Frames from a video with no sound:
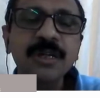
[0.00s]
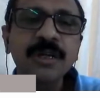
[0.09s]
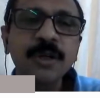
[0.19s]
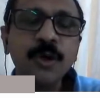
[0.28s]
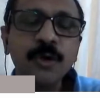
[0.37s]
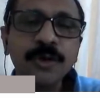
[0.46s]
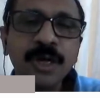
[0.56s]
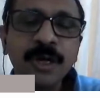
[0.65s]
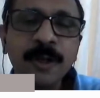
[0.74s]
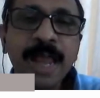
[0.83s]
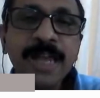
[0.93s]
you know
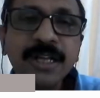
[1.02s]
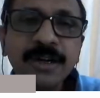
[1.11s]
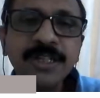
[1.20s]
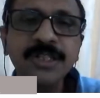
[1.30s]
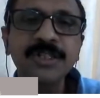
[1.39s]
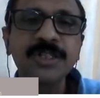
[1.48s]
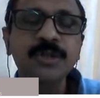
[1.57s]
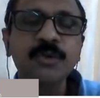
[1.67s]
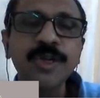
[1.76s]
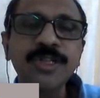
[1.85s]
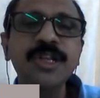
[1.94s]
uh, encourages
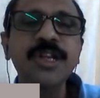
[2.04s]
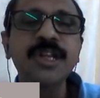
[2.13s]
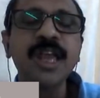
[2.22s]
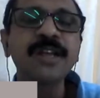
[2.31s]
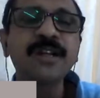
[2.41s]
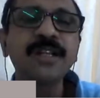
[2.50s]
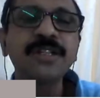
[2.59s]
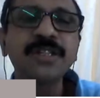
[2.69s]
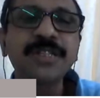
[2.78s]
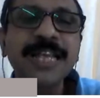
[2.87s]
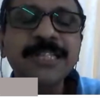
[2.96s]
questioning
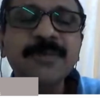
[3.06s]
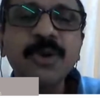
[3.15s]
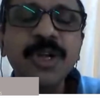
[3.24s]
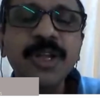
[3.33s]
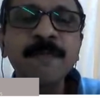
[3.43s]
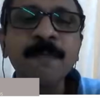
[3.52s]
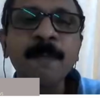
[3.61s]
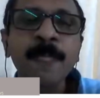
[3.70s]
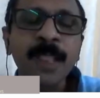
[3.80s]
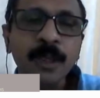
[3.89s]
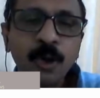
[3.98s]
encourages exploring
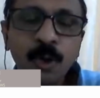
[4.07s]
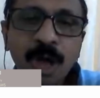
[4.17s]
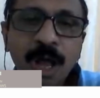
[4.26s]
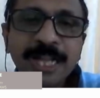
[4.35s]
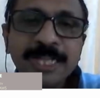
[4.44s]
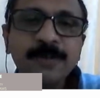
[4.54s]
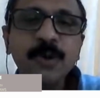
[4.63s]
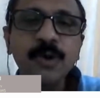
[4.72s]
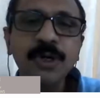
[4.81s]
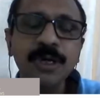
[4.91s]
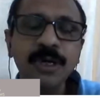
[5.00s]
you know
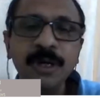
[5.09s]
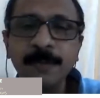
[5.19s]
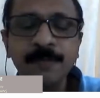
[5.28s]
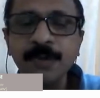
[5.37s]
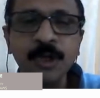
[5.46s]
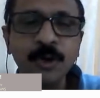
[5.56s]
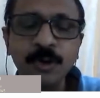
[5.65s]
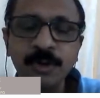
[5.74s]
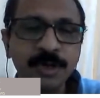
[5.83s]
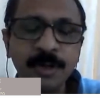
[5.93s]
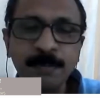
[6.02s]
unexplored uh, you know
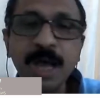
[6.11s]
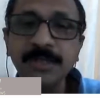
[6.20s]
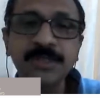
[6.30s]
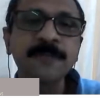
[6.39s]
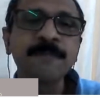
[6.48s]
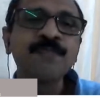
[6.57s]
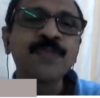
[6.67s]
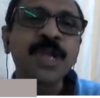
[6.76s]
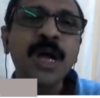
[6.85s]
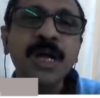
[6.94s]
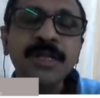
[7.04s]
uh, paths
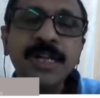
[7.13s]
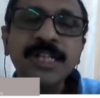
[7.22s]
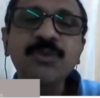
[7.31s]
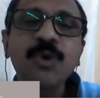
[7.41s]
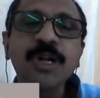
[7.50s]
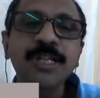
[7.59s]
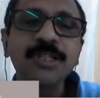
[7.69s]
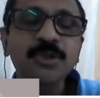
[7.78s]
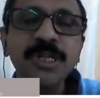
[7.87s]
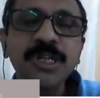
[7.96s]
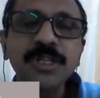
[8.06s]
uh, that is what has
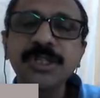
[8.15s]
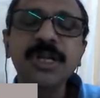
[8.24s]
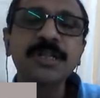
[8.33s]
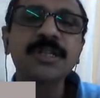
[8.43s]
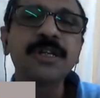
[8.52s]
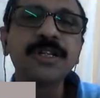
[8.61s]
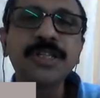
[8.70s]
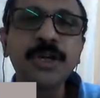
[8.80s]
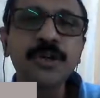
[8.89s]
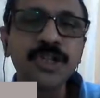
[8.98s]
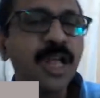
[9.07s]
to be nurtured at the
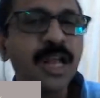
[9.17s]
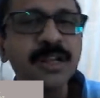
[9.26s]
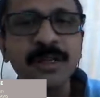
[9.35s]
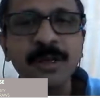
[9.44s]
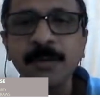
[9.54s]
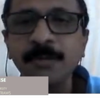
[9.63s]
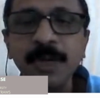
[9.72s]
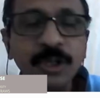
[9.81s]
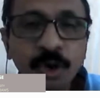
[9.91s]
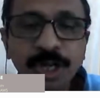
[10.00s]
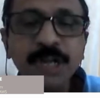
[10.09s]
institution and uh,
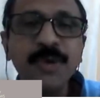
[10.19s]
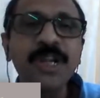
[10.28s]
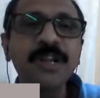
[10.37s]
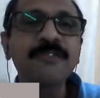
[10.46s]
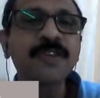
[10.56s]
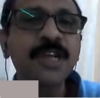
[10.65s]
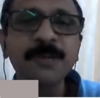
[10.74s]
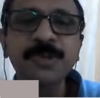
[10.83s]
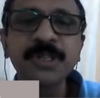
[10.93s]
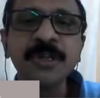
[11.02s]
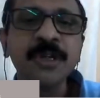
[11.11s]
your innovative
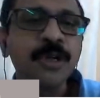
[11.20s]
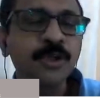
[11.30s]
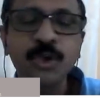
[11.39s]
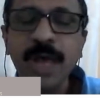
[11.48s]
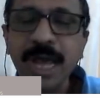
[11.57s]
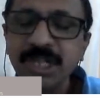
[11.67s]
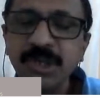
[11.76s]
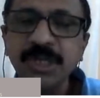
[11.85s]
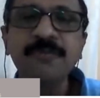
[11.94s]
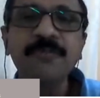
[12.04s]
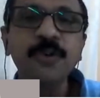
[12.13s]
clubs should
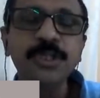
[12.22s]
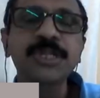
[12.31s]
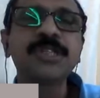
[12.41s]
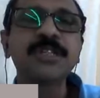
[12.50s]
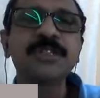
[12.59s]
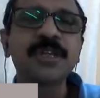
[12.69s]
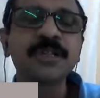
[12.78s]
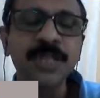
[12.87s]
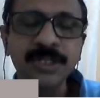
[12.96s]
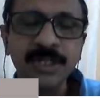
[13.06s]
actually foster such such